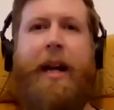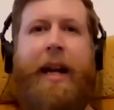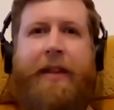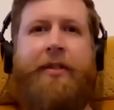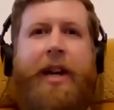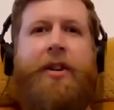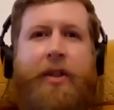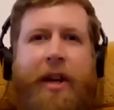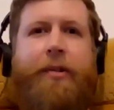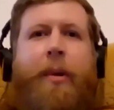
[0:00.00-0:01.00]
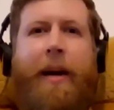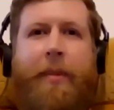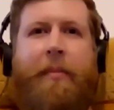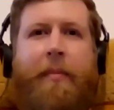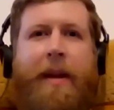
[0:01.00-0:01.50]
at least centuries, quite
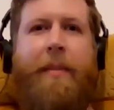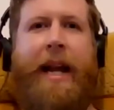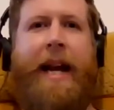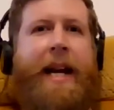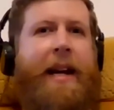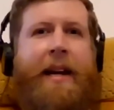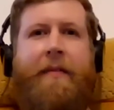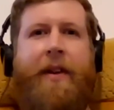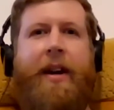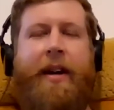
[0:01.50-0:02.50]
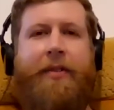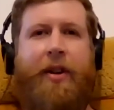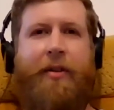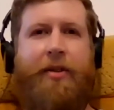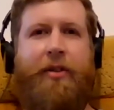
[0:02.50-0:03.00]
probably millennia in various
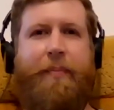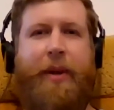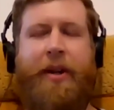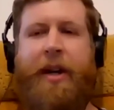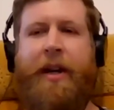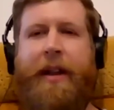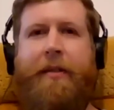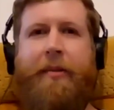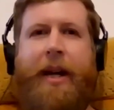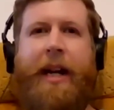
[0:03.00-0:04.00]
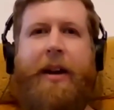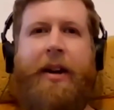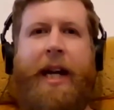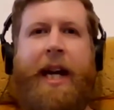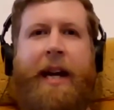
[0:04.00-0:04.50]
cultures, but they really
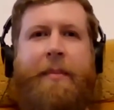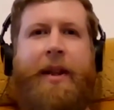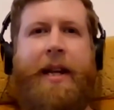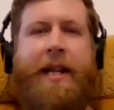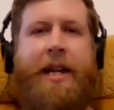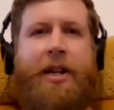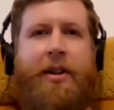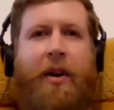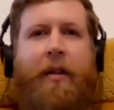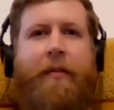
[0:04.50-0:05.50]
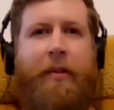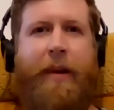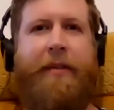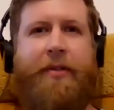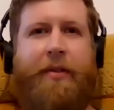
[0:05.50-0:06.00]
only came to the attention of the
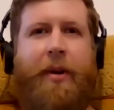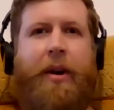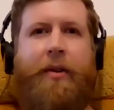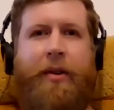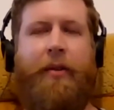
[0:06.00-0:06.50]
Western world